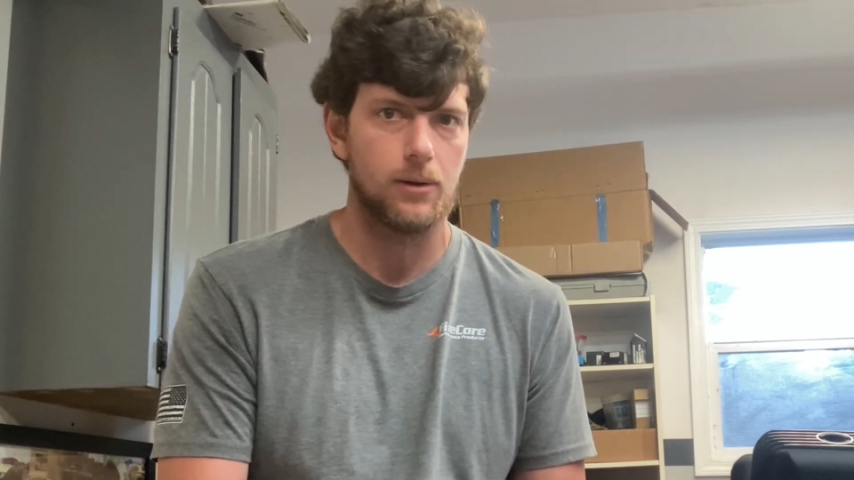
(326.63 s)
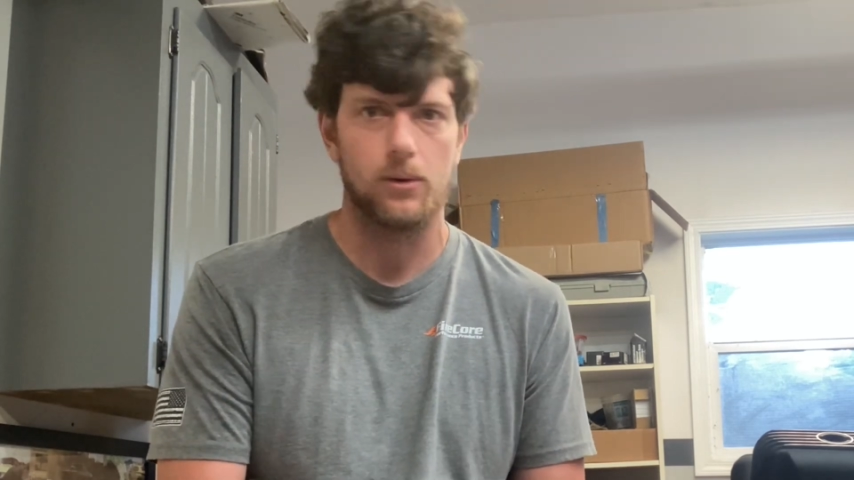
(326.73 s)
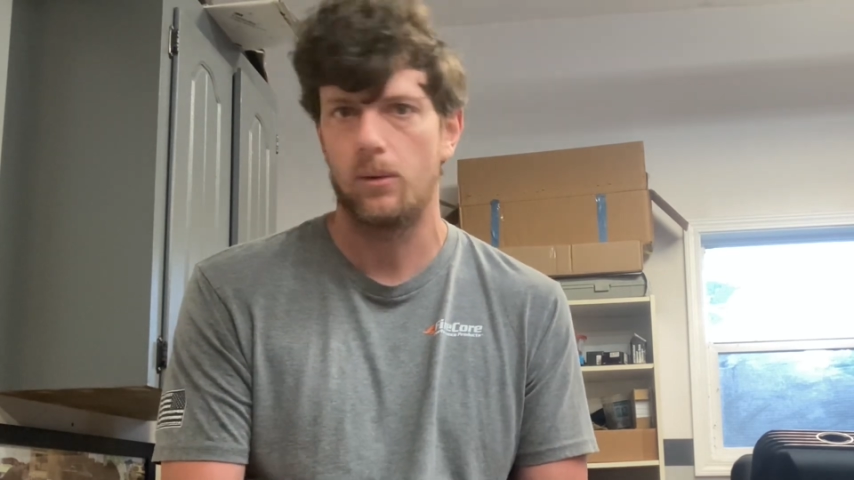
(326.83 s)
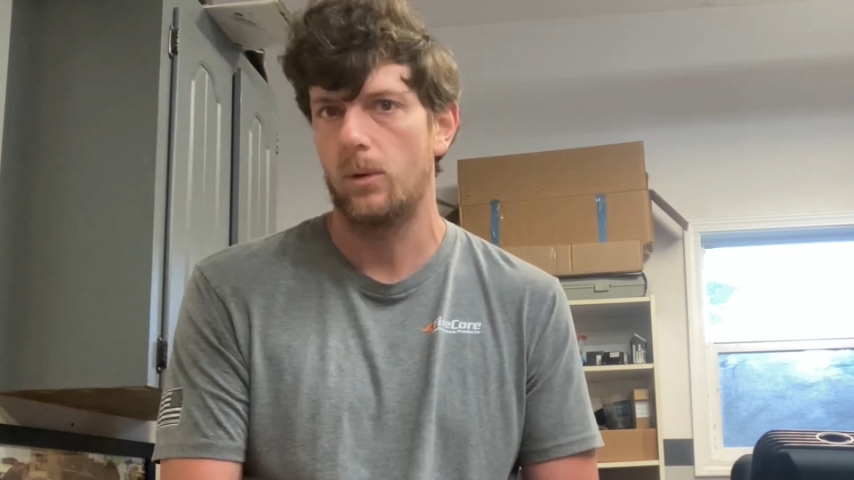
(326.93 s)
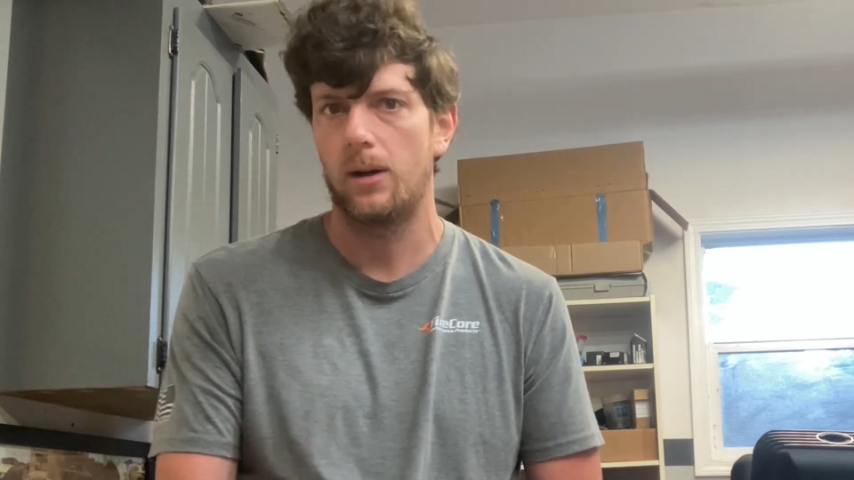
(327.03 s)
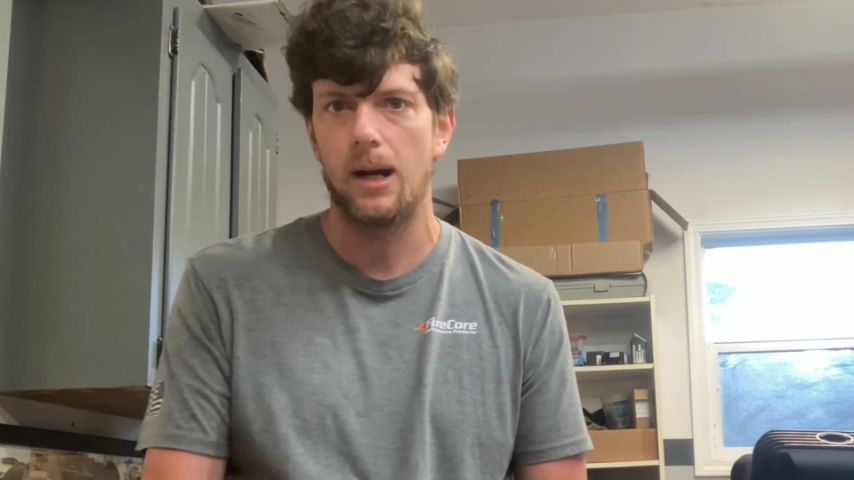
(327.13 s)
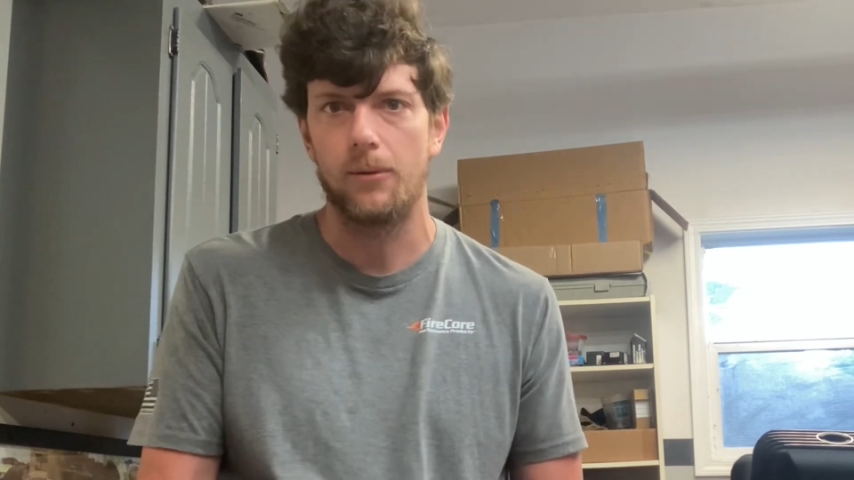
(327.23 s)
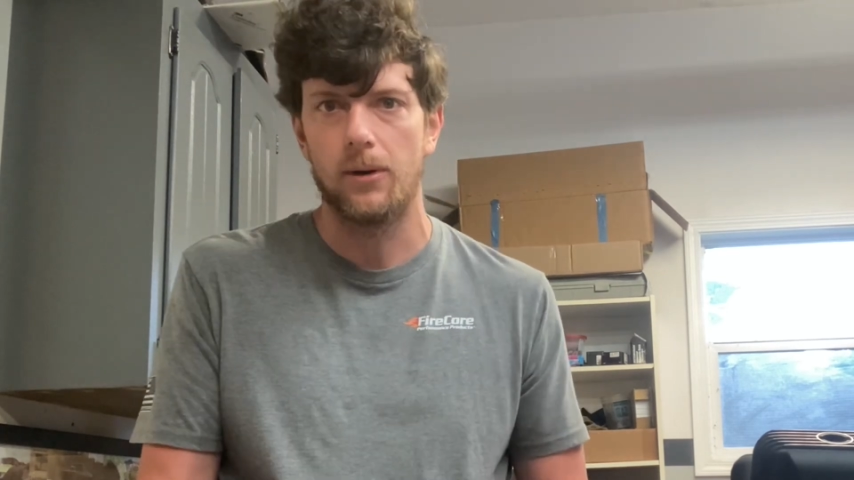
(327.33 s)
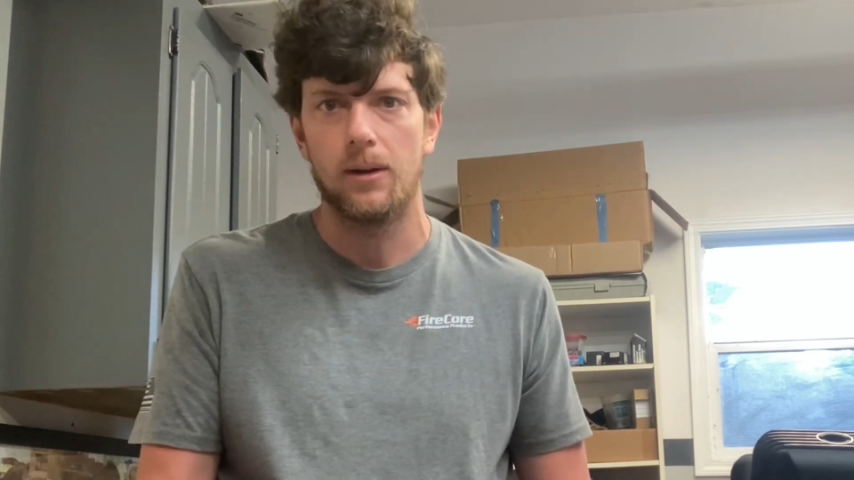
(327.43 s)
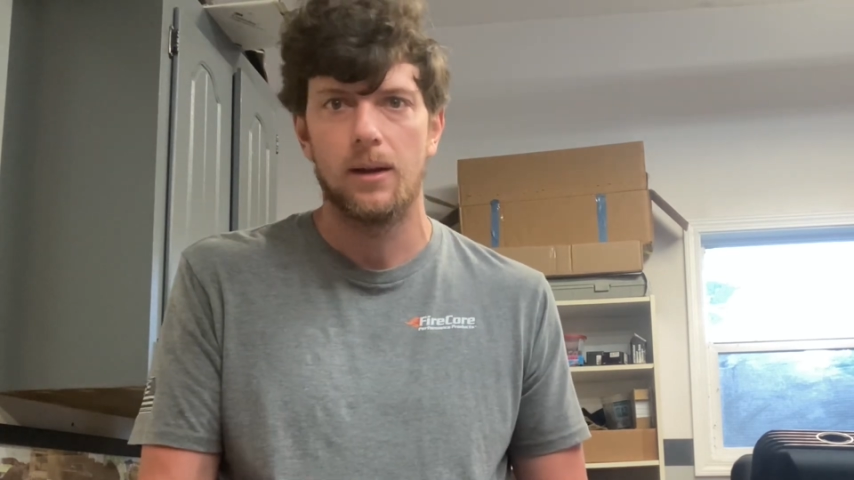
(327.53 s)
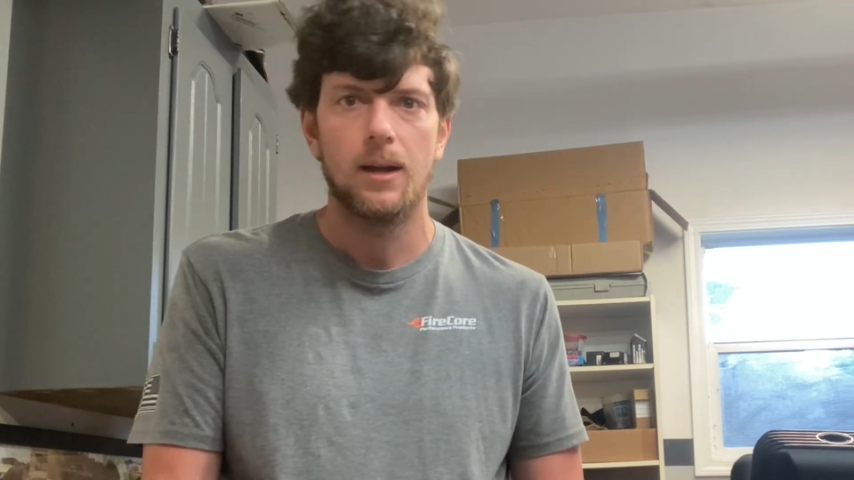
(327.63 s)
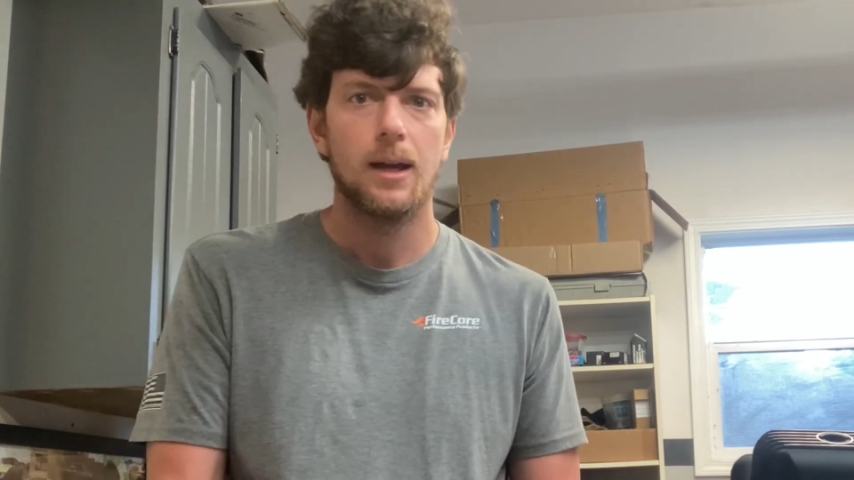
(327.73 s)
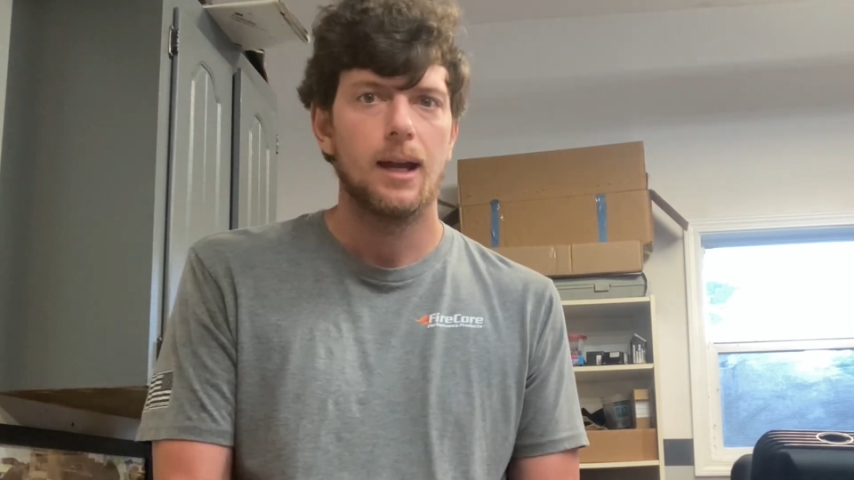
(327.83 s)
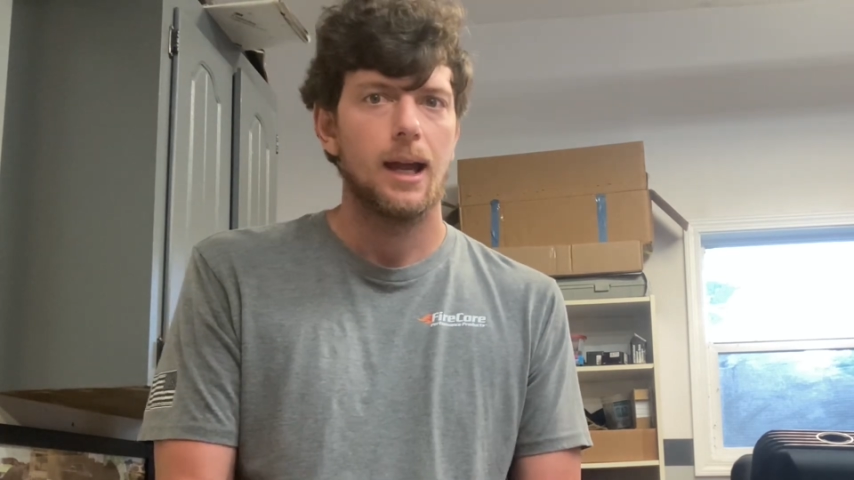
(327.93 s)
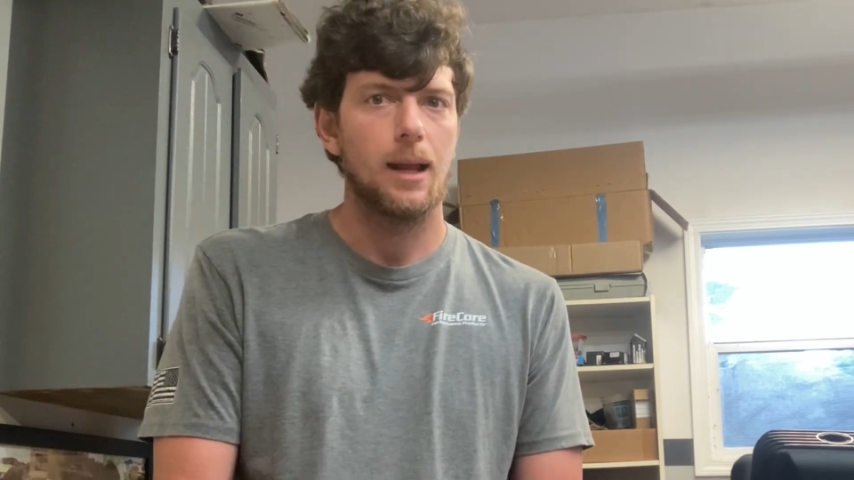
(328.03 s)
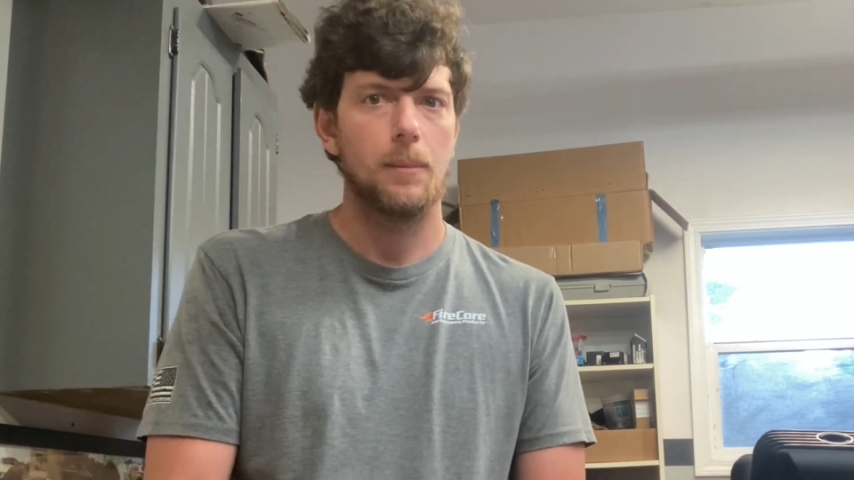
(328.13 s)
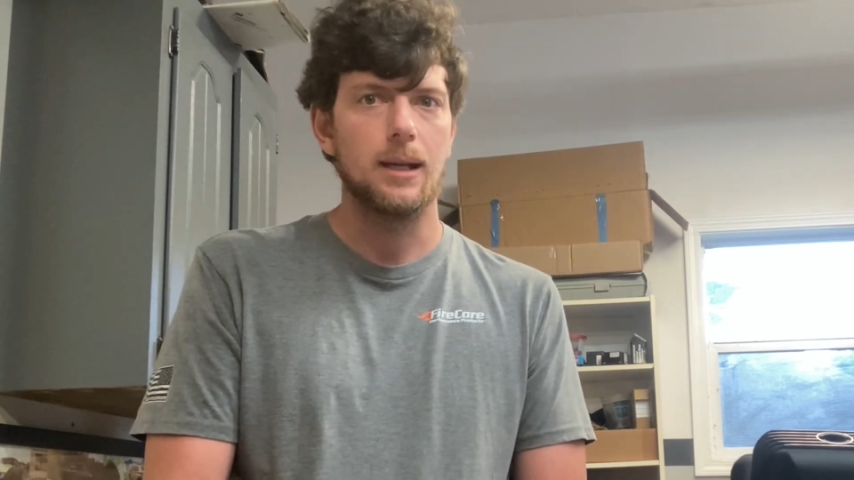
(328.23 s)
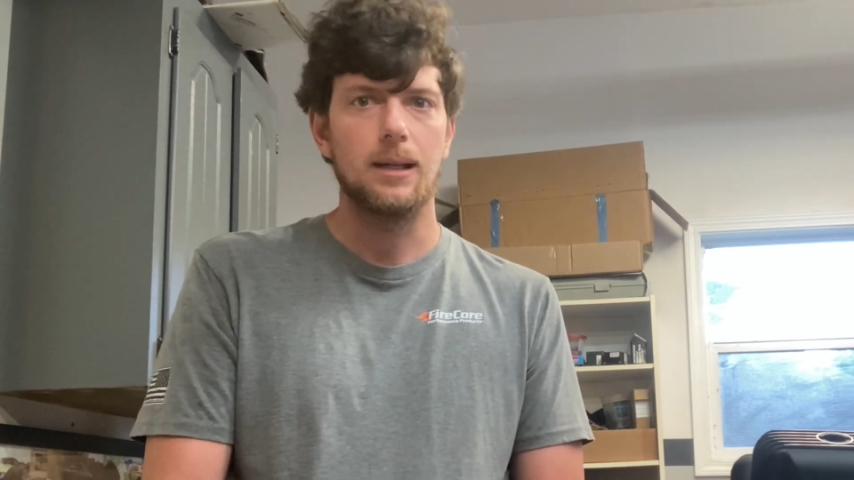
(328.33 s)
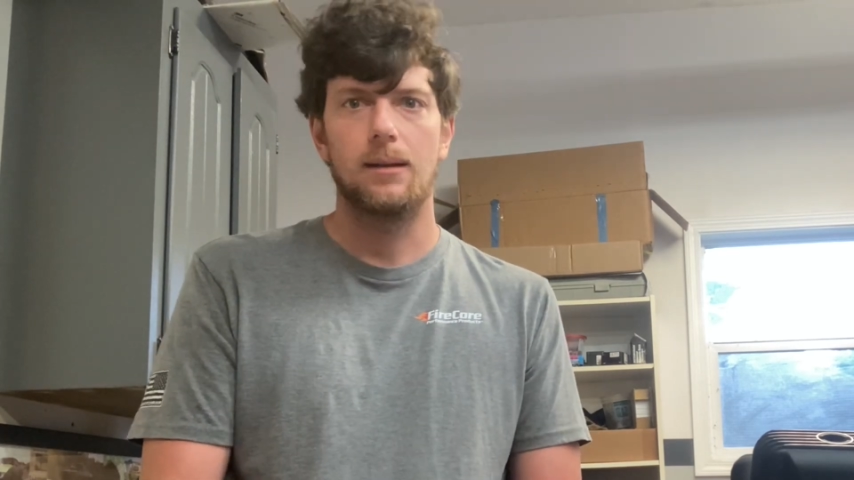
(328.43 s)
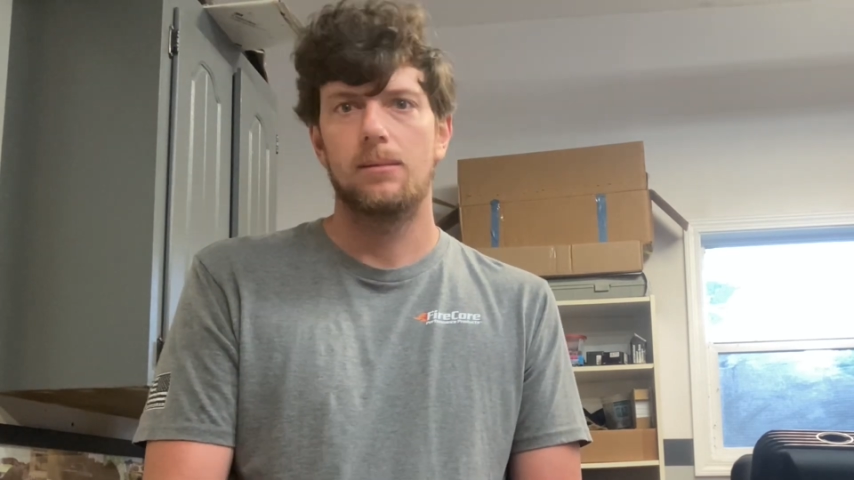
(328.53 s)
or wherever and
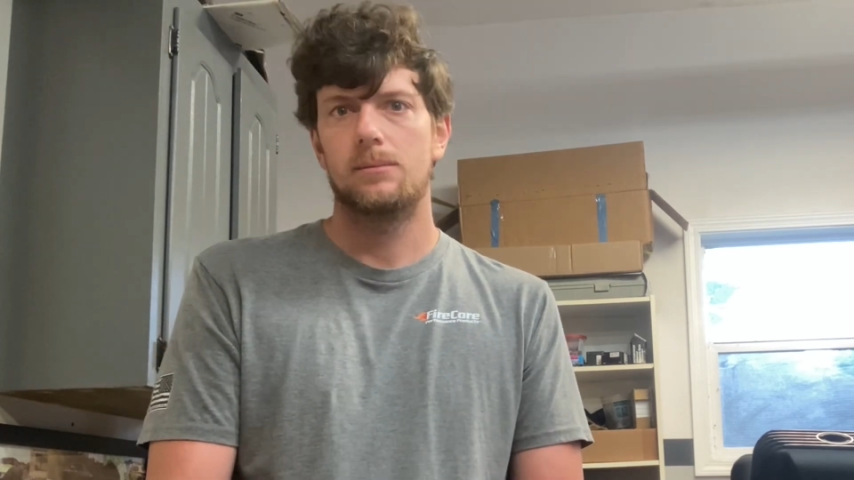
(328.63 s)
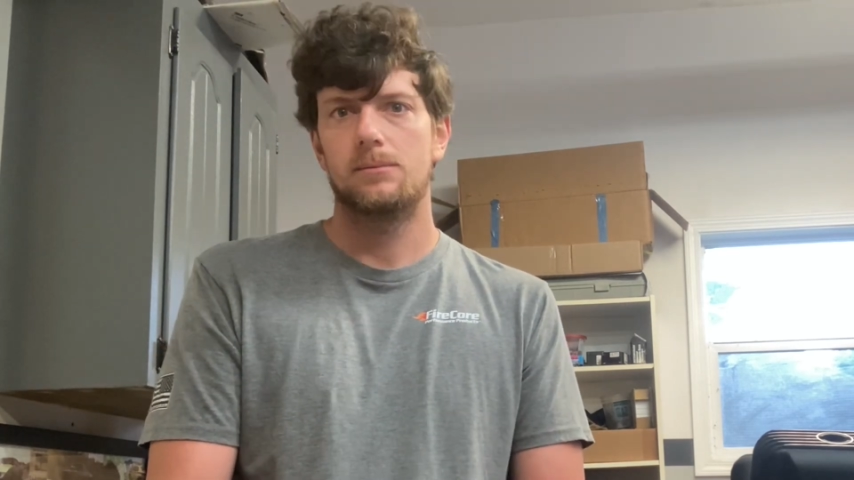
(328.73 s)
meet